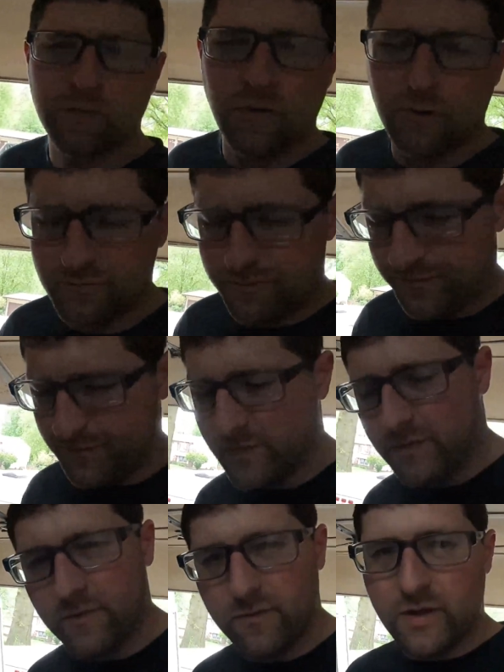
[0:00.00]
Well,
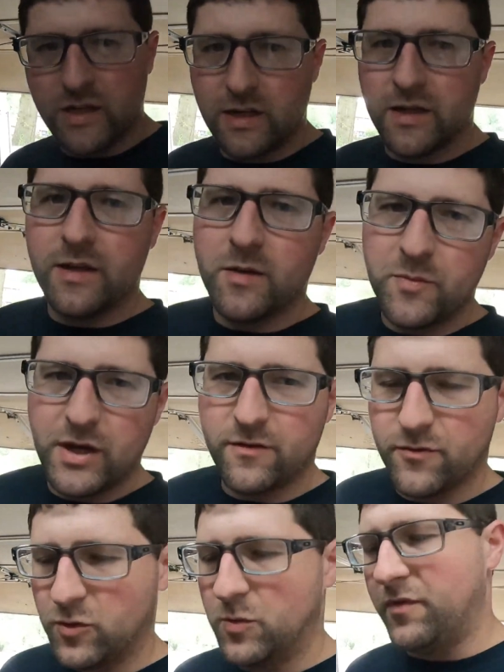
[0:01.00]

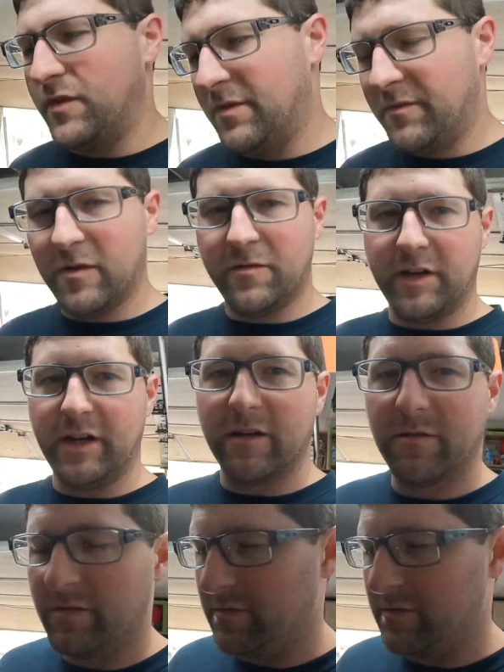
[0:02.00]
back for a little bit of an info video.